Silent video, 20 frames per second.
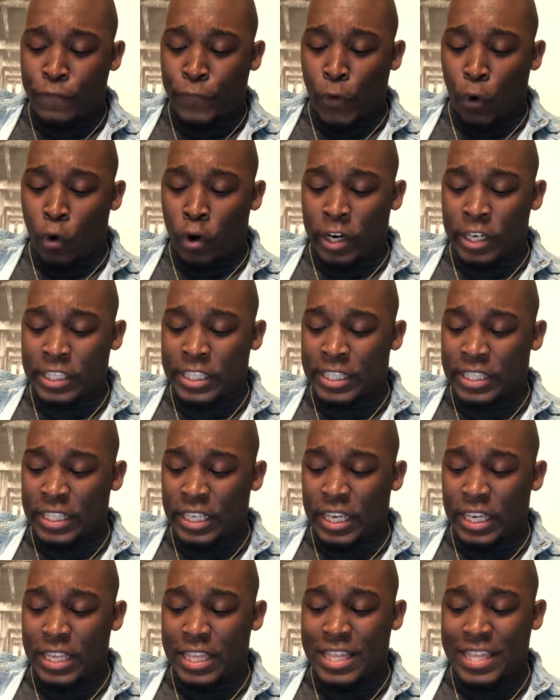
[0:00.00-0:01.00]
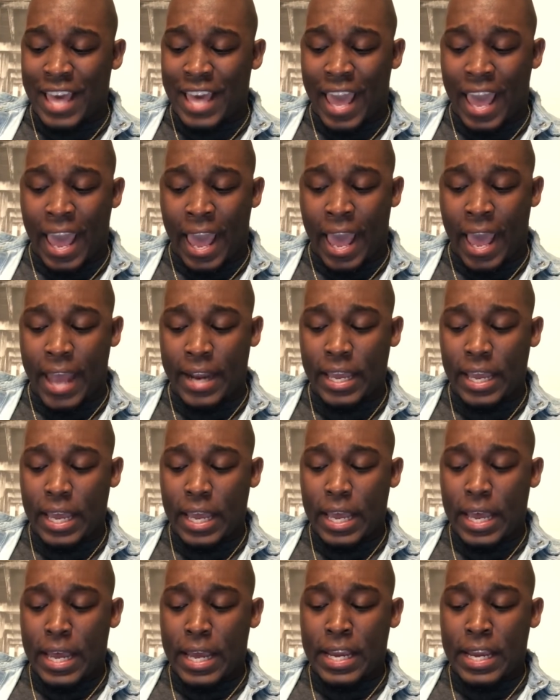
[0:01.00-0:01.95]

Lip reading: foresee that